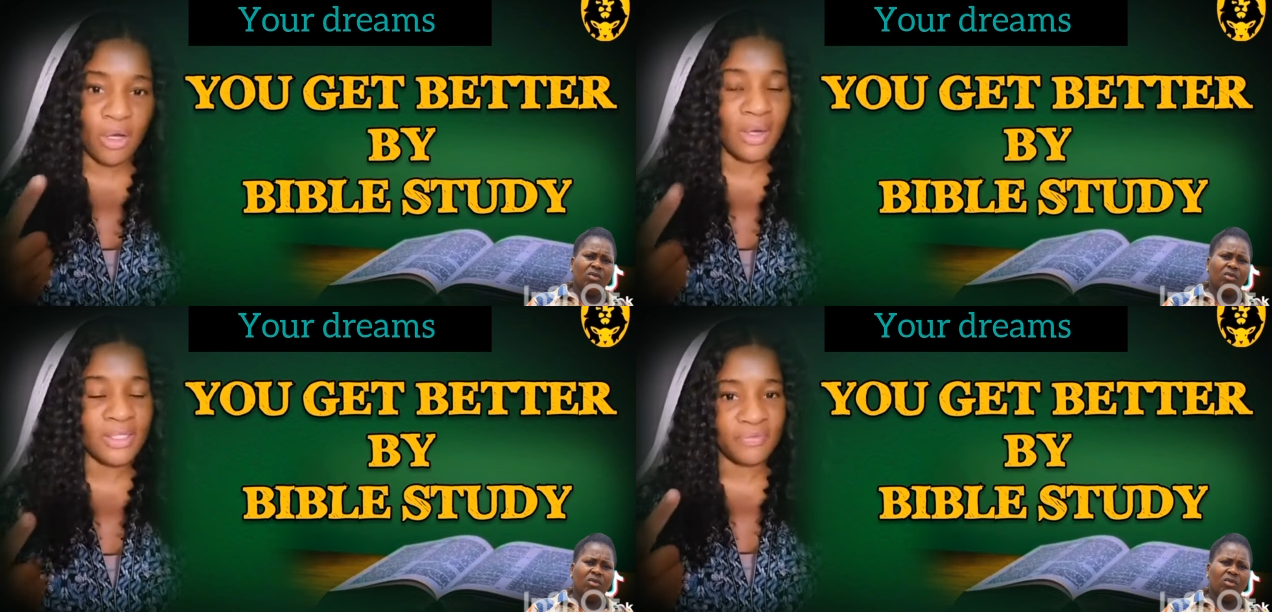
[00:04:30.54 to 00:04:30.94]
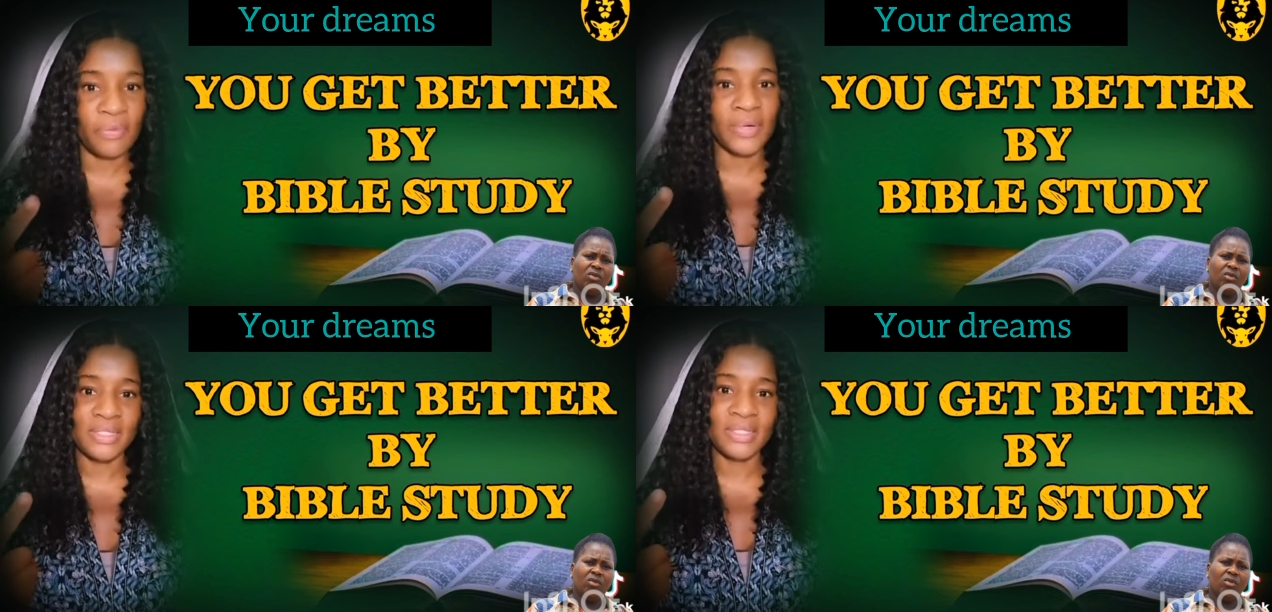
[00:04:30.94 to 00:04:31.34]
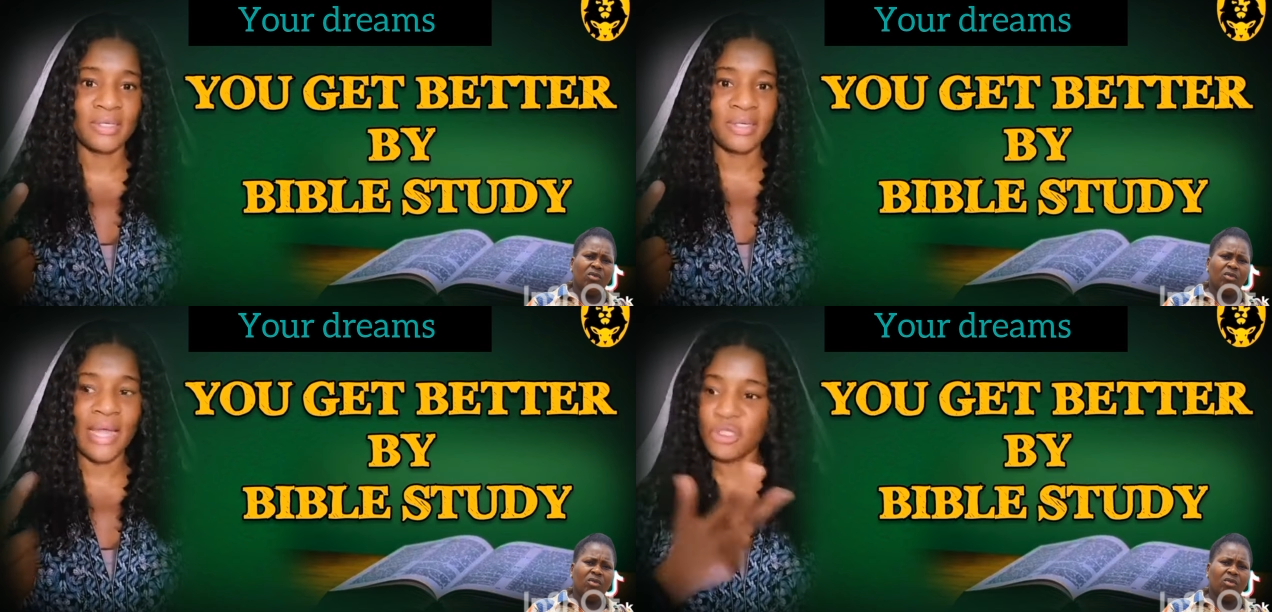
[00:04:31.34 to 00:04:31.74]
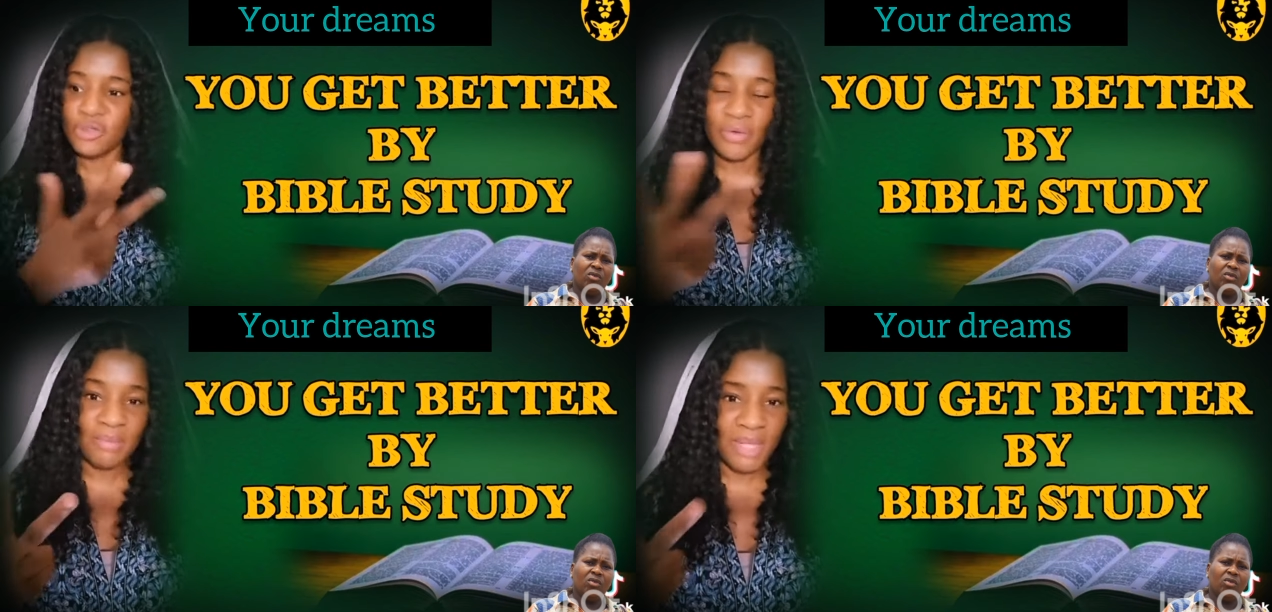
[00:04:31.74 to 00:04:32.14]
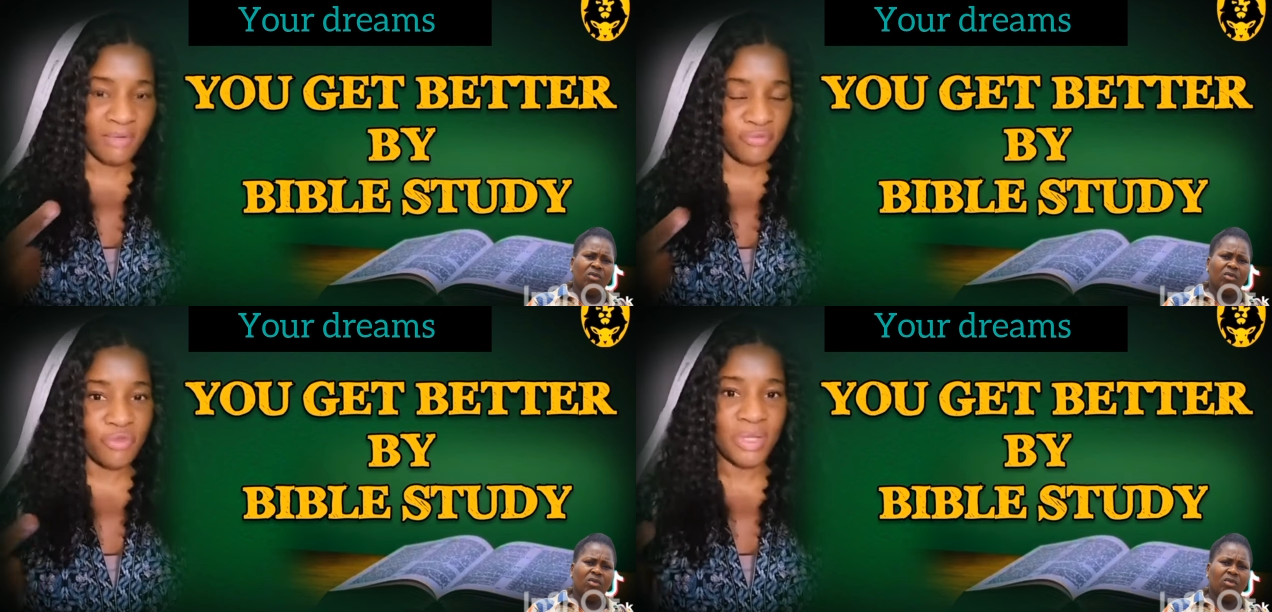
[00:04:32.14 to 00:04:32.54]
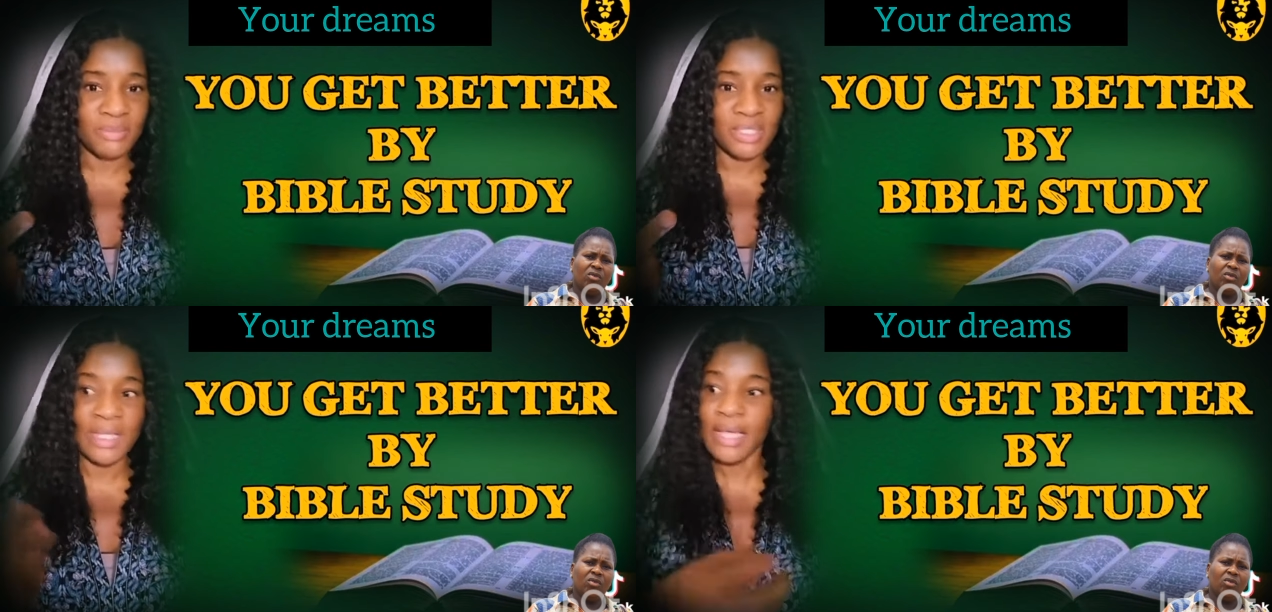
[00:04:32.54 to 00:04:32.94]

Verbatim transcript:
Speaker 1: God's voice, and dreaming of dreams.